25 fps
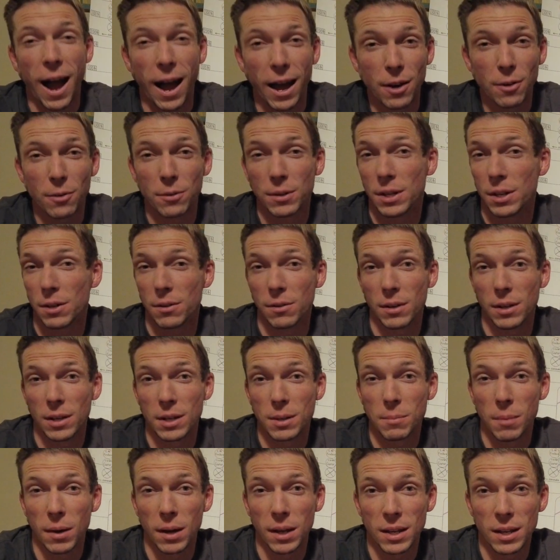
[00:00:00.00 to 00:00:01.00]
I don't hear
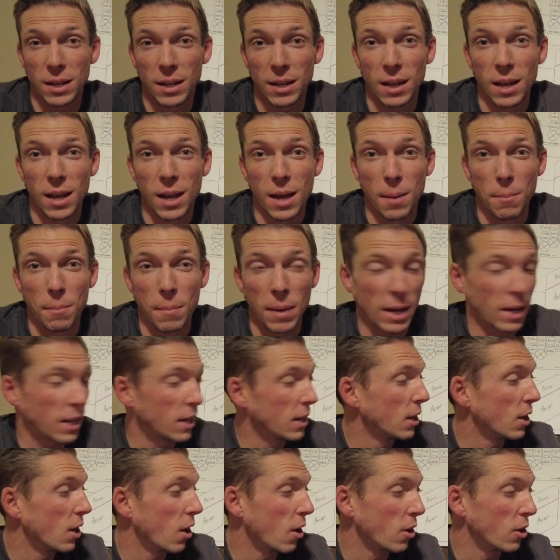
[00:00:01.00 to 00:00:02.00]
anybody
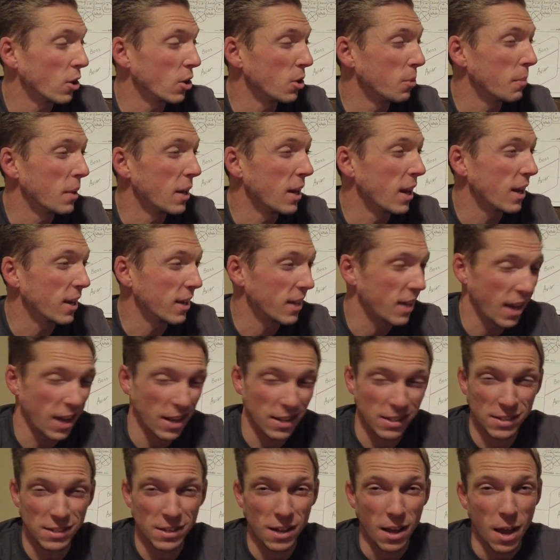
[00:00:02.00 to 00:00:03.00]
making an argument
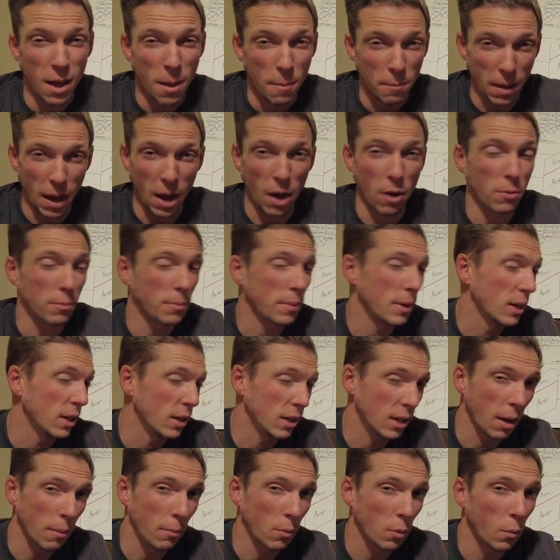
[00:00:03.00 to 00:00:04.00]
against Pound
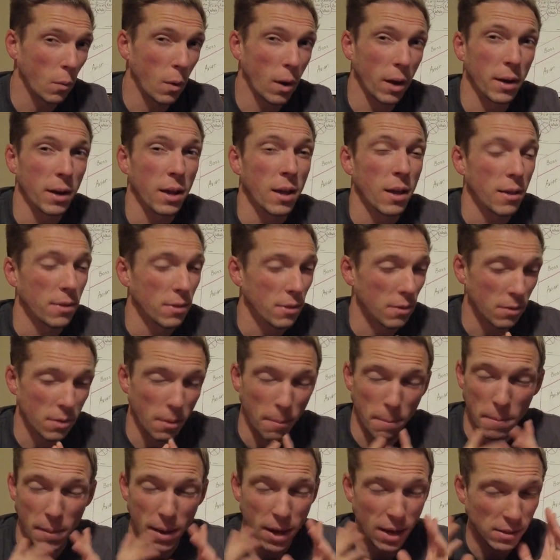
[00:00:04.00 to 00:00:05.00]
being number one. They're
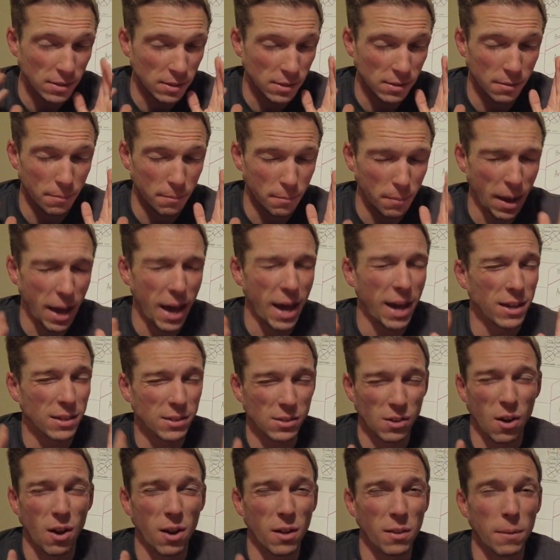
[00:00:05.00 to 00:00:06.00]
the best
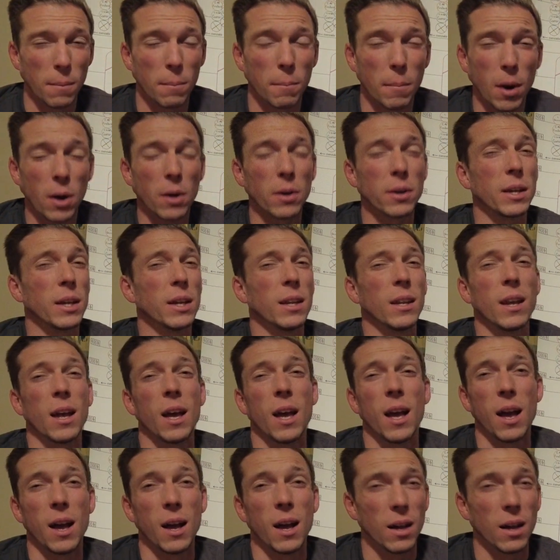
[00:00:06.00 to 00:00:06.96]
bags on the market.